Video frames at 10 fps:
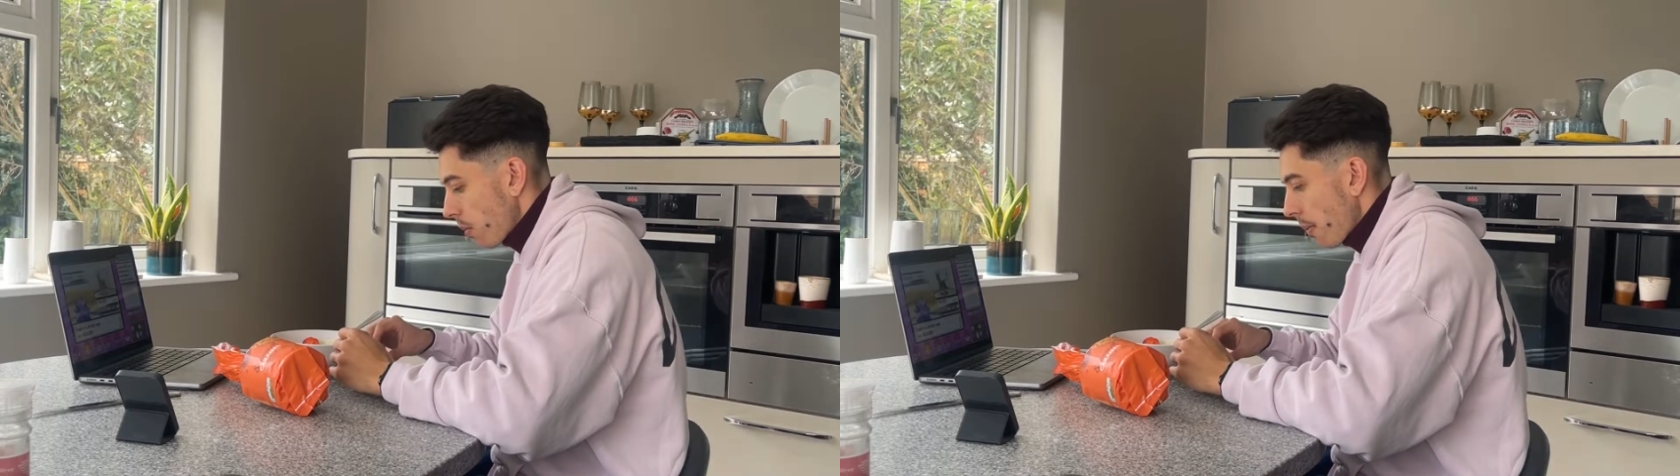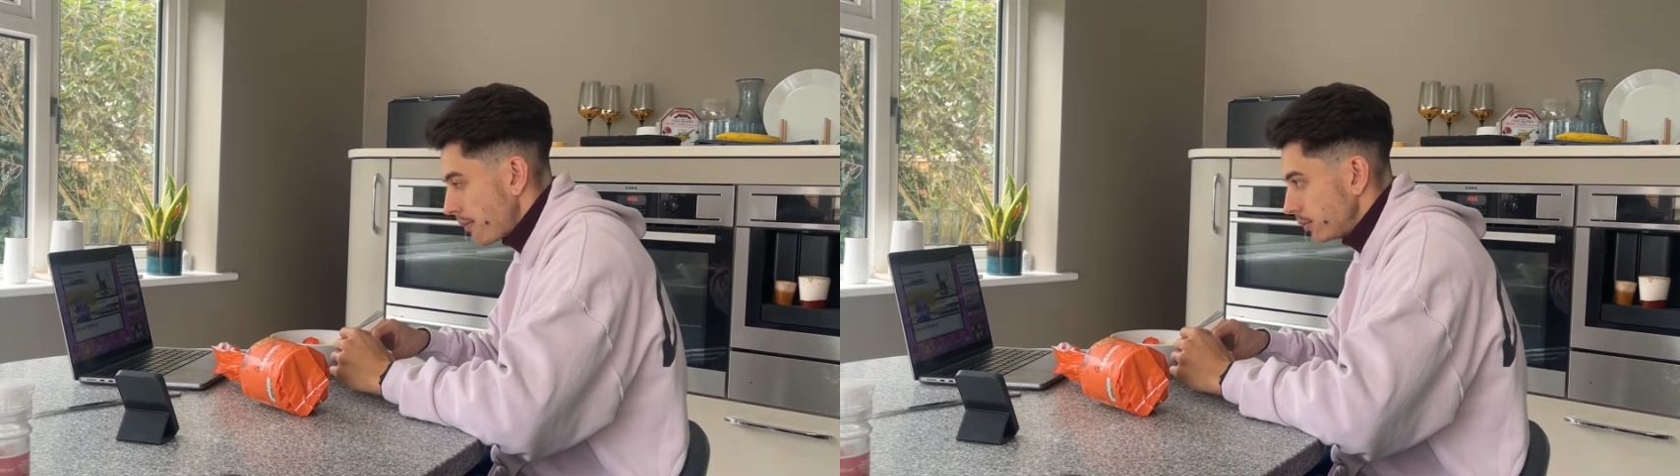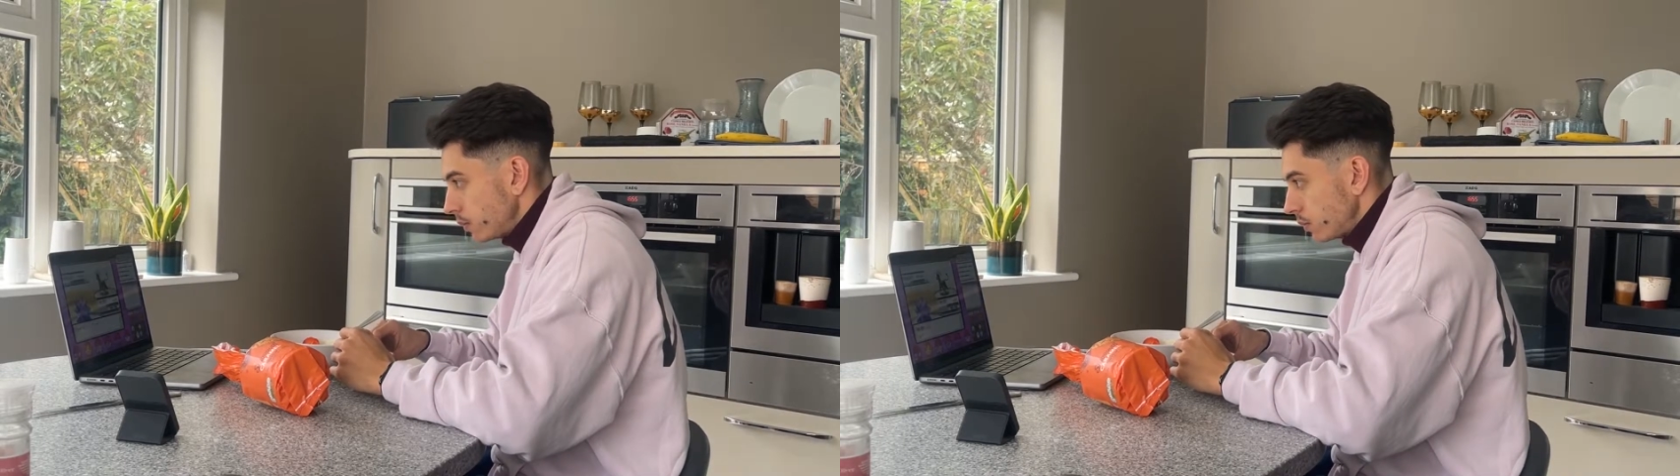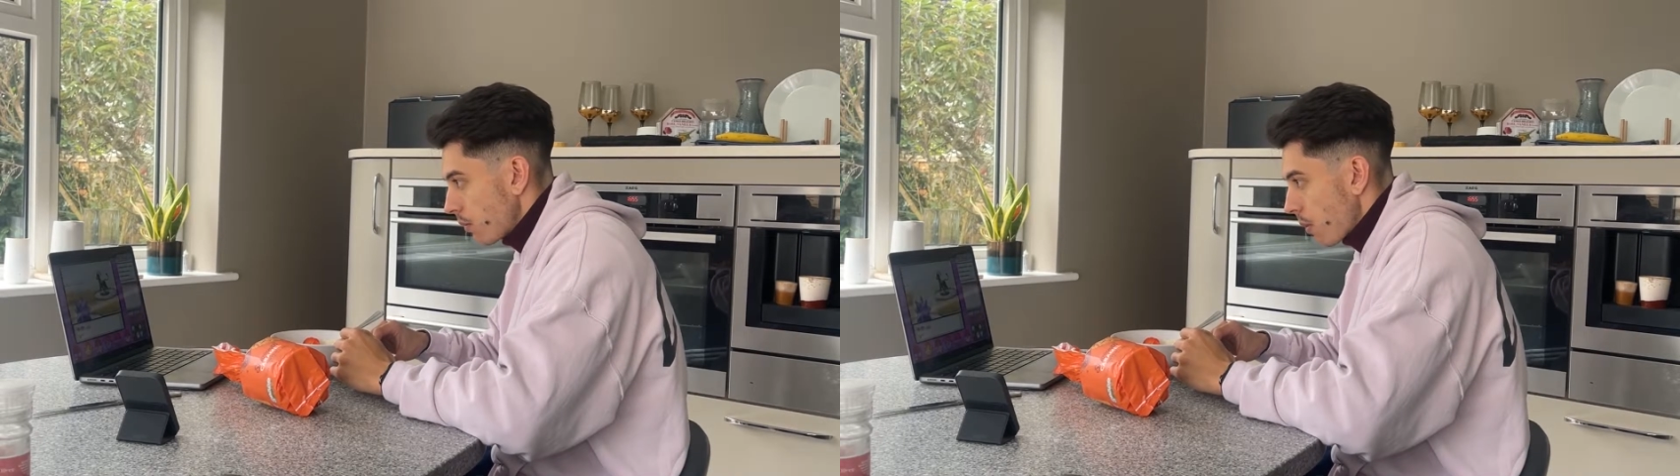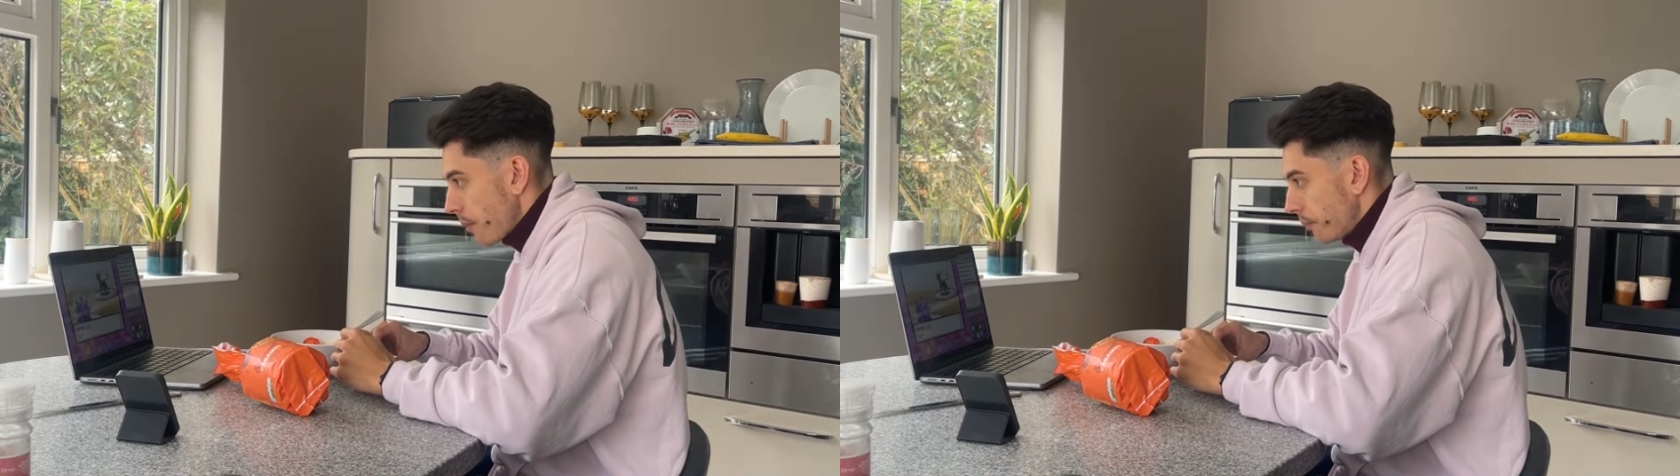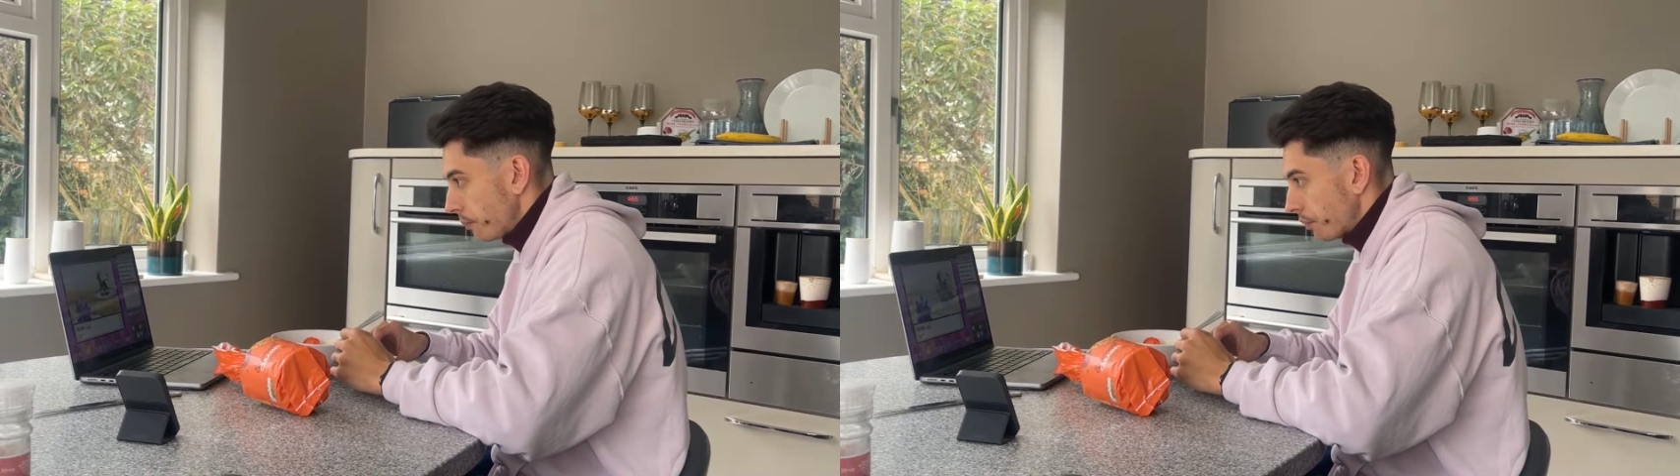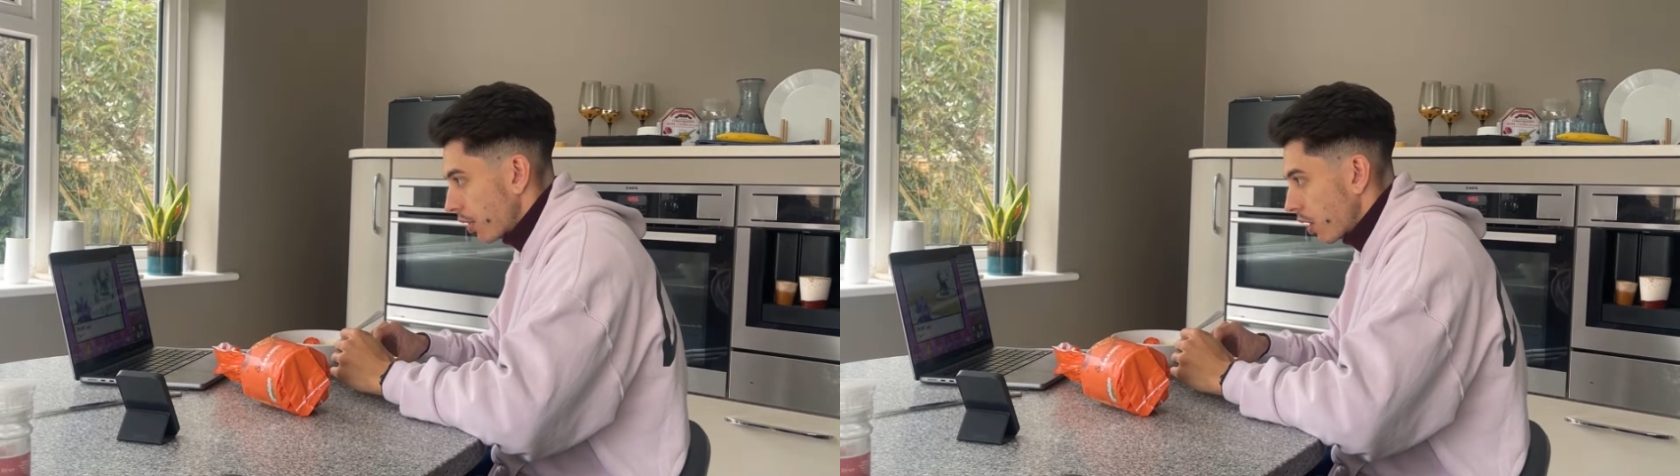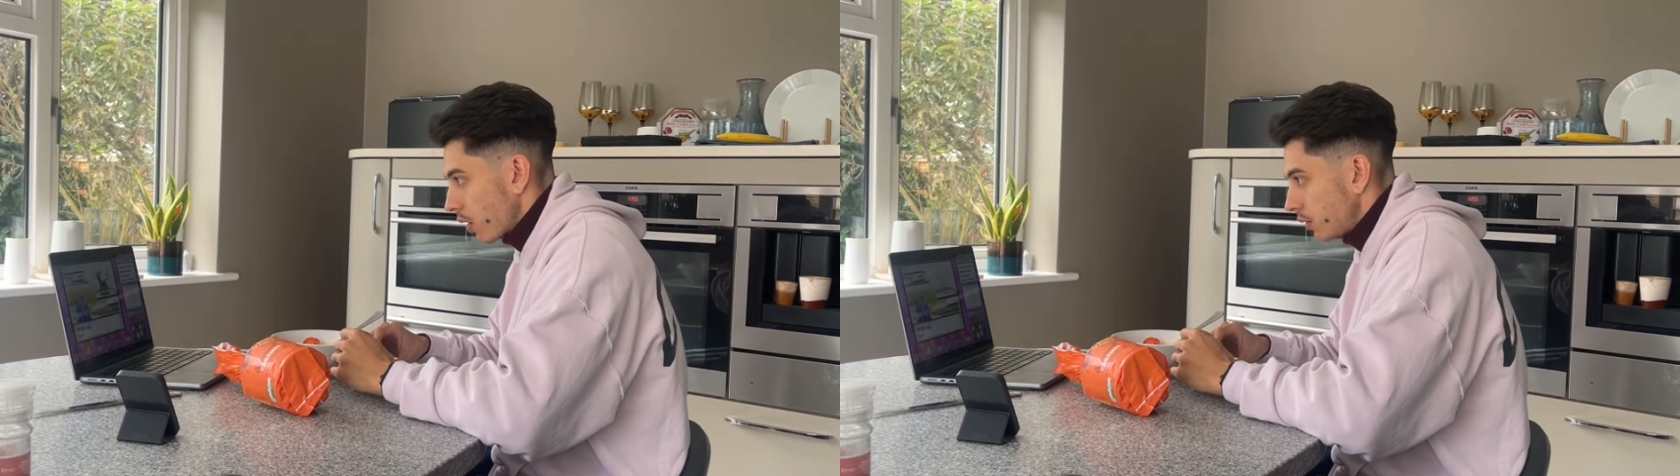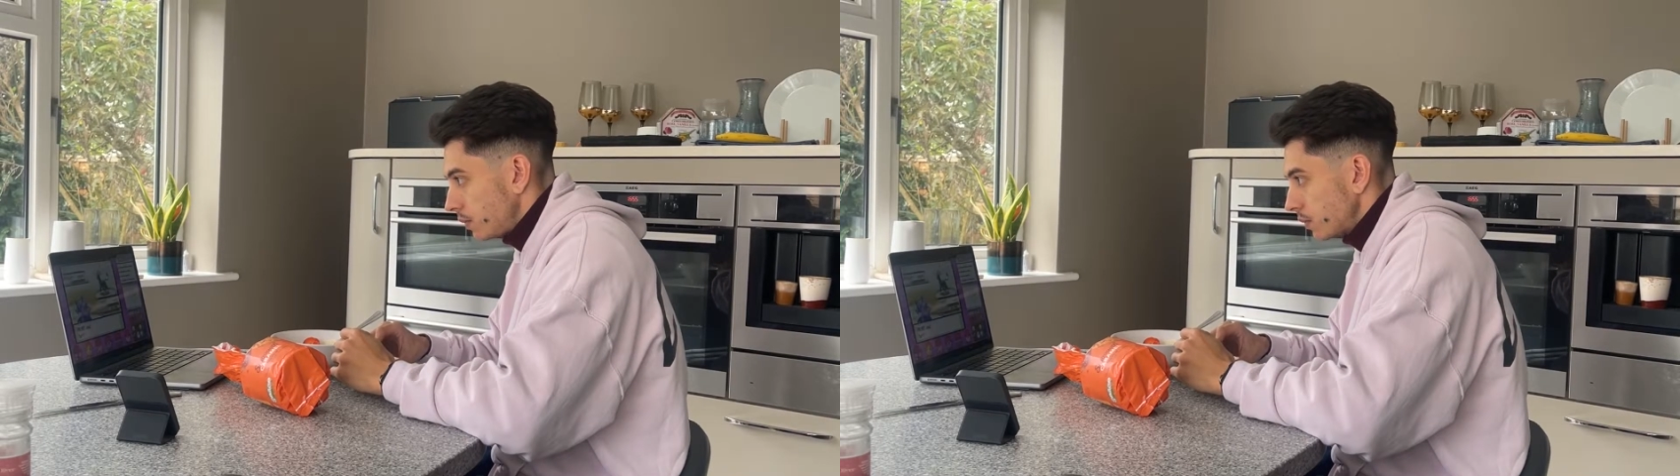Fayage yogurt